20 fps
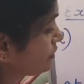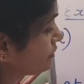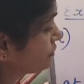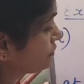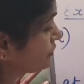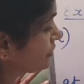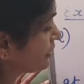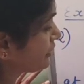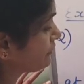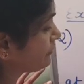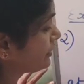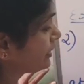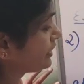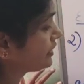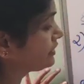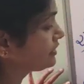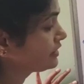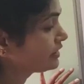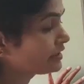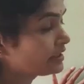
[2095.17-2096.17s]
5a
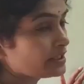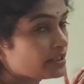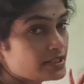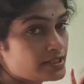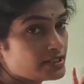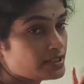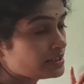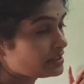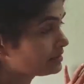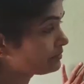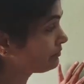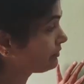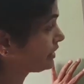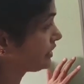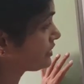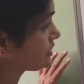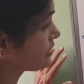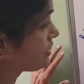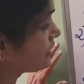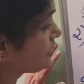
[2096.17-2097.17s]
is the
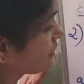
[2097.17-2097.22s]
remainder